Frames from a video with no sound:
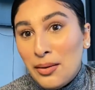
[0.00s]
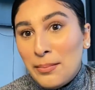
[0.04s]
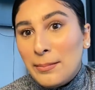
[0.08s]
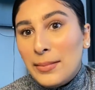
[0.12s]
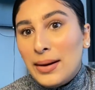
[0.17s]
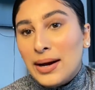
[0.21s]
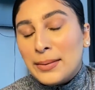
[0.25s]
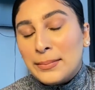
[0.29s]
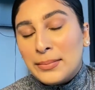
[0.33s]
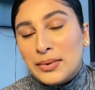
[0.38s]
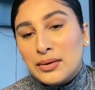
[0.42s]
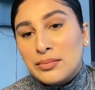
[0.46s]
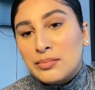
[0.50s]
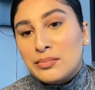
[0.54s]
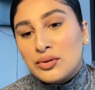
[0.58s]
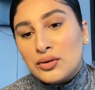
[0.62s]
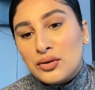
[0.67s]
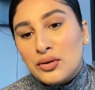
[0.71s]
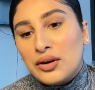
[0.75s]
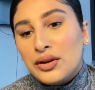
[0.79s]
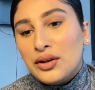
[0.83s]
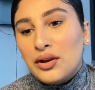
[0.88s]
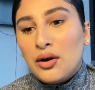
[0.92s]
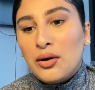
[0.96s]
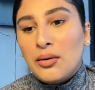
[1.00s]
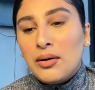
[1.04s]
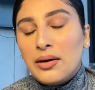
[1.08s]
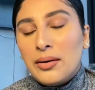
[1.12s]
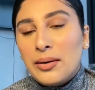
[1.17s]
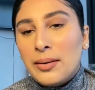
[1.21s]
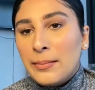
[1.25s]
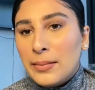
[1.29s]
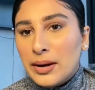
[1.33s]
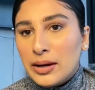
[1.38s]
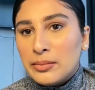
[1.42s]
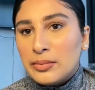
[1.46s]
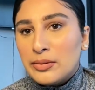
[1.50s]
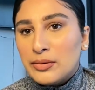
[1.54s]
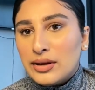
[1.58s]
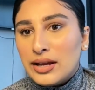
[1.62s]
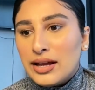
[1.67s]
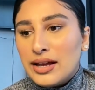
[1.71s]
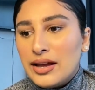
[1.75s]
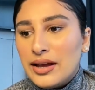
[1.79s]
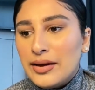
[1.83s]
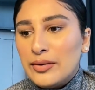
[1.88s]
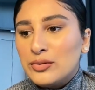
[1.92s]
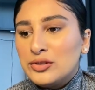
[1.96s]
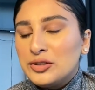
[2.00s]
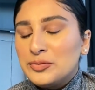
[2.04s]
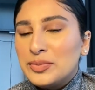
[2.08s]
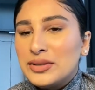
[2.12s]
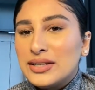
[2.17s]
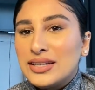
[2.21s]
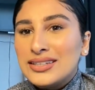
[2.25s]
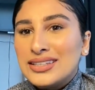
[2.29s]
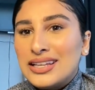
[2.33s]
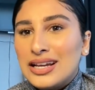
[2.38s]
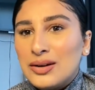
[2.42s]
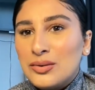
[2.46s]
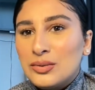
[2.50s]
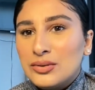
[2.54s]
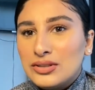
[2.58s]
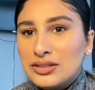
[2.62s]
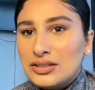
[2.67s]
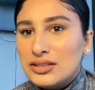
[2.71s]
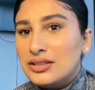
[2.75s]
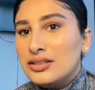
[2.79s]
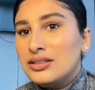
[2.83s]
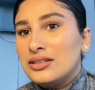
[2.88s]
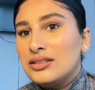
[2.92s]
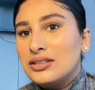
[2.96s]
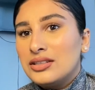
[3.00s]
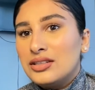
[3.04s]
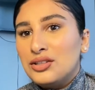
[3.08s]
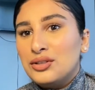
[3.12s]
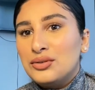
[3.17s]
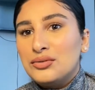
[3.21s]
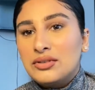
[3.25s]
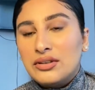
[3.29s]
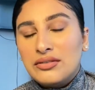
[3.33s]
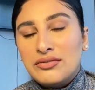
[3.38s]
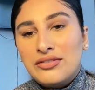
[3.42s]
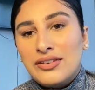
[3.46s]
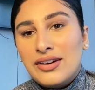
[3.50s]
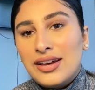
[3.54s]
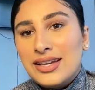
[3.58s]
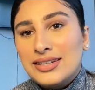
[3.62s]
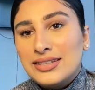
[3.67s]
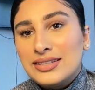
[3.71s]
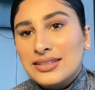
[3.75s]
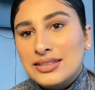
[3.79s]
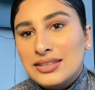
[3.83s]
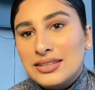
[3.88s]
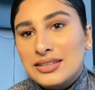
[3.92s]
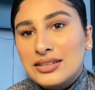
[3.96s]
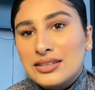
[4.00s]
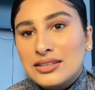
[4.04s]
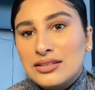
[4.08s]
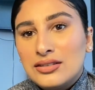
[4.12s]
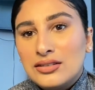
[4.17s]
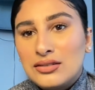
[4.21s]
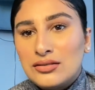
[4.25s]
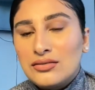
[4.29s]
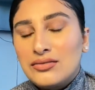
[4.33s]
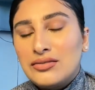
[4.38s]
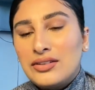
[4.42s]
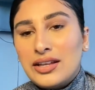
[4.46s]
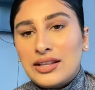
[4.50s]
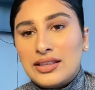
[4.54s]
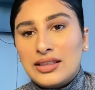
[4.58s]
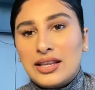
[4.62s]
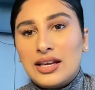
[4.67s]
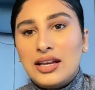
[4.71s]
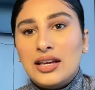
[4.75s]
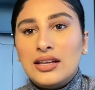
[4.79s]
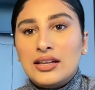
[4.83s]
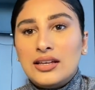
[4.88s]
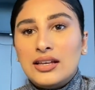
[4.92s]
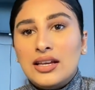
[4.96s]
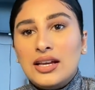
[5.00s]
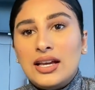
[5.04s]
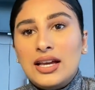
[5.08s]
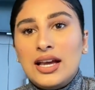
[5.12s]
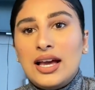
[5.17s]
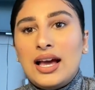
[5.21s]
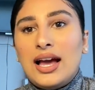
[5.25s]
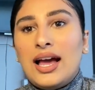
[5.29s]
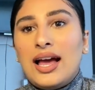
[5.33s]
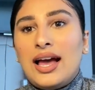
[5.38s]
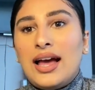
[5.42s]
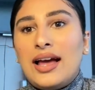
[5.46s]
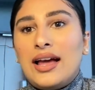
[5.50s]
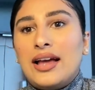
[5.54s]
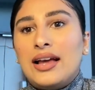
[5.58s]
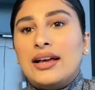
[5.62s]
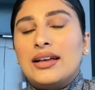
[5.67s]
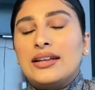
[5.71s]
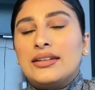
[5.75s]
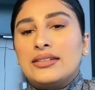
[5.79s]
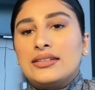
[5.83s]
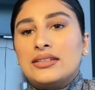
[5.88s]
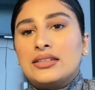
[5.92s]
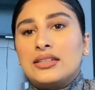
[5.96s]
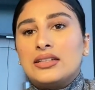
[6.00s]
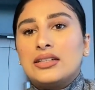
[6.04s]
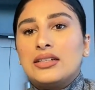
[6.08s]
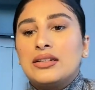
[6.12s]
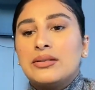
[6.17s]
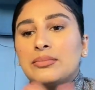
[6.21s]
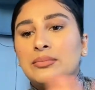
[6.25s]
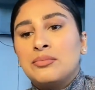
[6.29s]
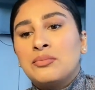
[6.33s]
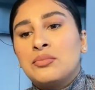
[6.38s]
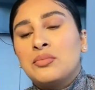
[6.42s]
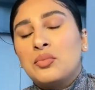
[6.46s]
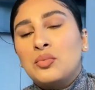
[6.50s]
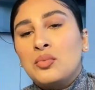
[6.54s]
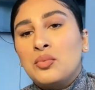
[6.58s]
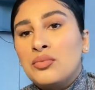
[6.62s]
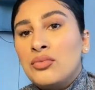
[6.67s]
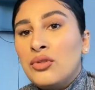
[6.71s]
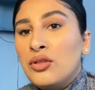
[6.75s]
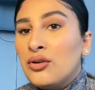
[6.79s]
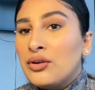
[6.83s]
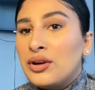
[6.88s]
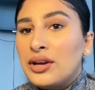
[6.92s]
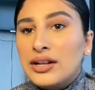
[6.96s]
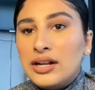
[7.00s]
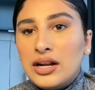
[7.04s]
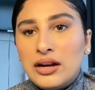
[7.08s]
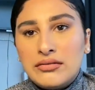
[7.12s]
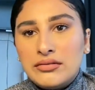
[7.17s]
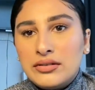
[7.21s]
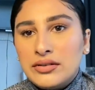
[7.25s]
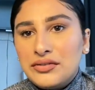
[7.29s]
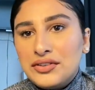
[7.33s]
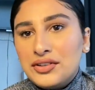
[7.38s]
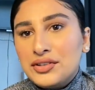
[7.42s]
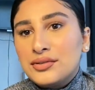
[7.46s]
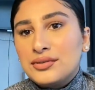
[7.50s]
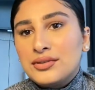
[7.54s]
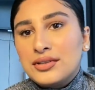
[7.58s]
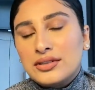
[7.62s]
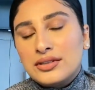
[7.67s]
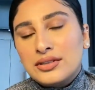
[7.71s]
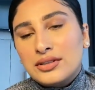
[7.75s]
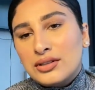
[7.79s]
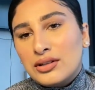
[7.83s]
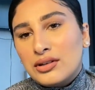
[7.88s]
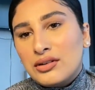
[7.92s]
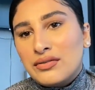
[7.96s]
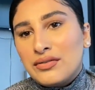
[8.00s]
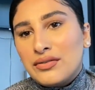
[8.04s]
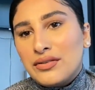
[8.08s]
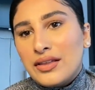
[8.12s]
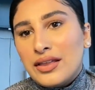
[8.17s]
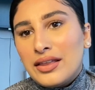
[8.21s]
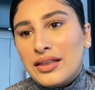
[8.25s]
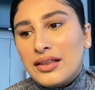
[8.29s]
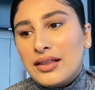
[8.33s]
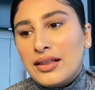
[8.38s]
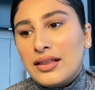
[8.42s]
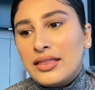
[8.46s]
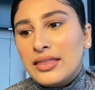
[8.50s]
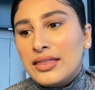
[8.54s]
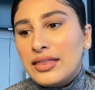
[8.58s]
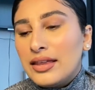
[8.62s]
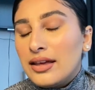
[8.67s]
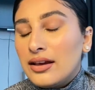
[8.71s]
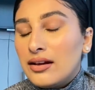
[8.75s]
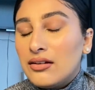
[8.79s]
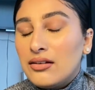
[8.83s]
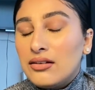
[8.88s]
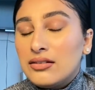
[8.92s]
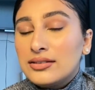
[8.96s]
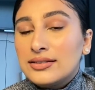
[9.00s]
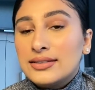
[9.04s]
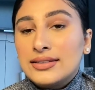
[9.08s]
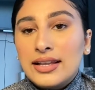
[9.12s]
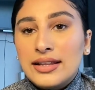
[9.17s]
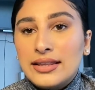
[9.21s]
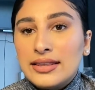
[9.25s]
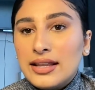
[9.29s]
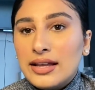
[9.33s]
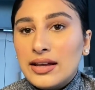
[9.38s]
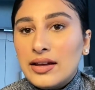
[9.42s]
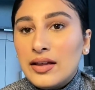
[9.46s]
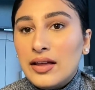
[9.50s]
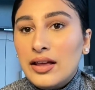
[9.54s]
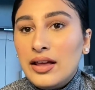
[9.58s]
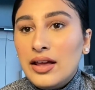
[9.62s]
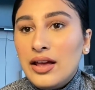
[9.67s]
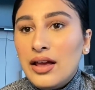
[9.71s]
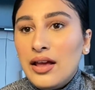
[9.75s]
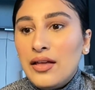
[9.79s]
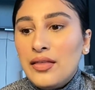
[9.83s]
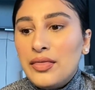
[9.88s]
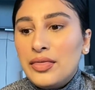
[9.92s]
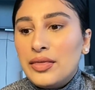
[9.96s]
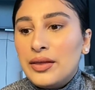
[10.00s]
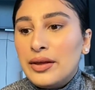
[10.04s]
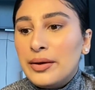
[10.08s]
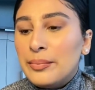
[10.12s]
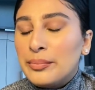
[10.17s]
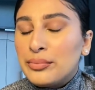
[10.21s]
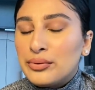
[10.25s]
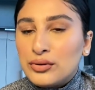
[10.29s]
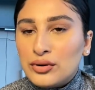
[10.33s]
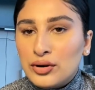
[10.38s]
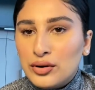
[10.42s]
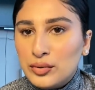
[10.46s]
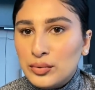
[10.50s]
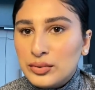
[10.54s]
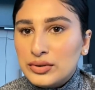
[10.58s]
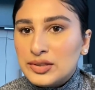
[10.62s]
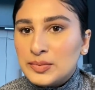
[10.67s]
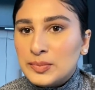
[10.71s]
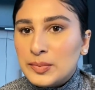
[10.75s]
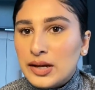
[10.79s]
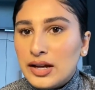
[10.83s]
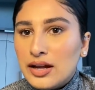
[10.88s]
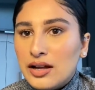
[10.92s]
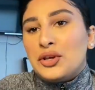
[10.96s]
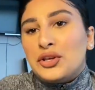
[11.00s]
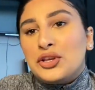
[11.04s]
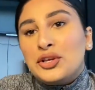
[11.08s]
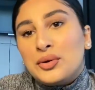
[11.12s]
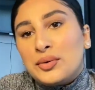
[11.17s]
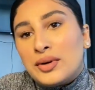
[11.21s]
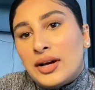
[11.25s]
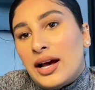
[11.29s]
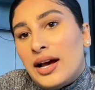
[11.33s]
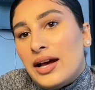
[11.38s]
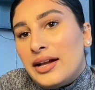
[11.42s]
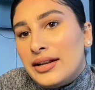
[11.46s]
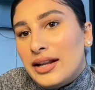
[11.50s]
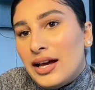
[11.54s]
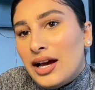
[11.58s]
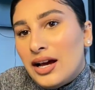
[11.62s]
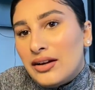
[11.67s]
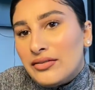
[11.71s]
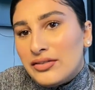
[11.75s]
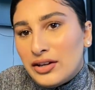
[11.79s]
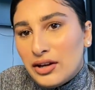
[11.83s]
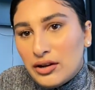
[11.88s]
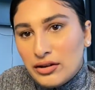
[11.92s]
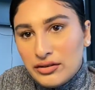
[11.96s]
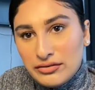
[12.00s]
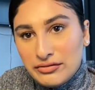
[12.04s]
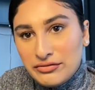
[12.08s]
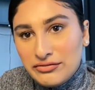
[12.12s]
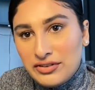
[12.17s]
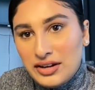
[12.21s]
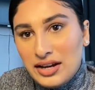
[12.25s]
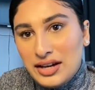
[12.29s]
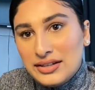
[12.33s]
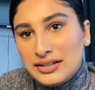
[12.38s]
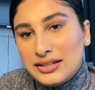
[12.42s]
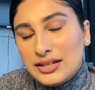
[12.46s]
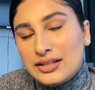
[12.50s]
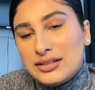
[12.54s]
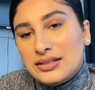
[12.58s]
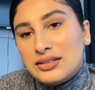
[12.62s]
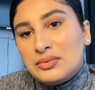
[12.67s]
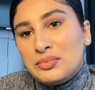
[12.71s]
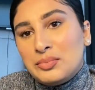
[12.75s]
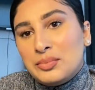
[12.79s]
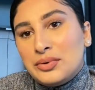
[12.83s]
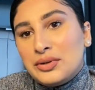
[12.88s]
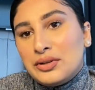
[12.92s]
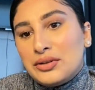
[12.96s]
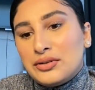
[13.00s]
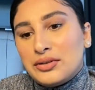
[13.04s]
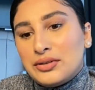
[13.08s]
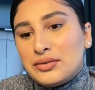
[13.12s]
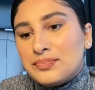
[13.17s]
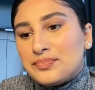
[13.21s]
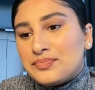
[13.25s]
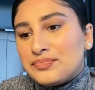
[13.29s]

a MacBook Pro and not a MacBook Air was because I wanted to use it for editing and stuff like that. And looking at reviews and stuff, they all said that the Pro was better. You can have it on finance, but